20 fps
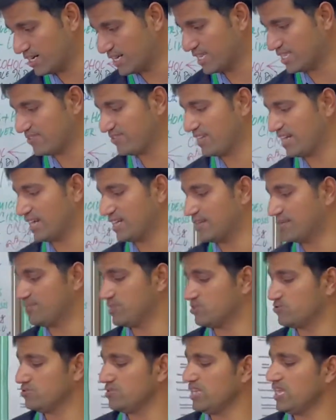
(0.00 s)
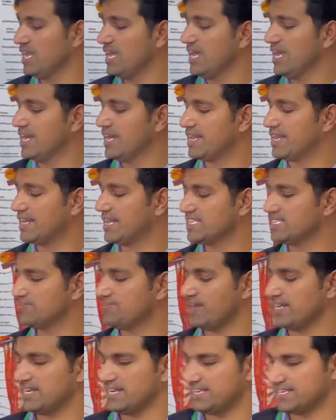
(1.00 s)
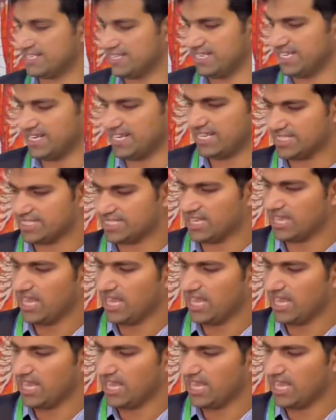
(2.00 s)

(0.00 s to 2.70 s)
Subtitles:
that will end up into respiratory arrest.